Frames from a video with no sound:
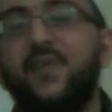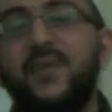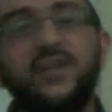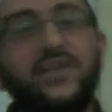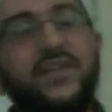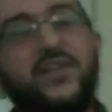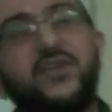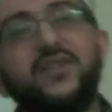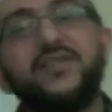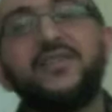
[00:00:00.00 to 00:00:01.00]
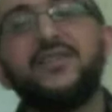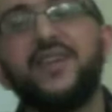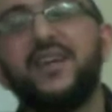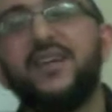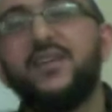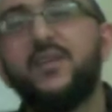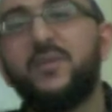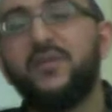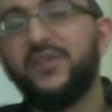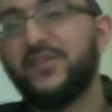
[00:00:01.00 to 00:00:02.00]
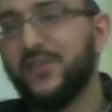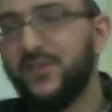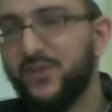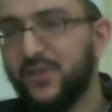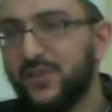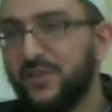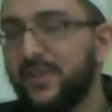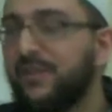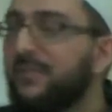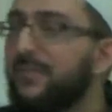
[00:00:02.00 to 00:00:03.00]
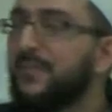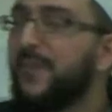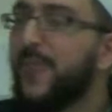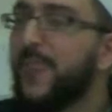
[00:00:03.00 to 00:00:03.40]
When he finishes, the Prophet says to this man,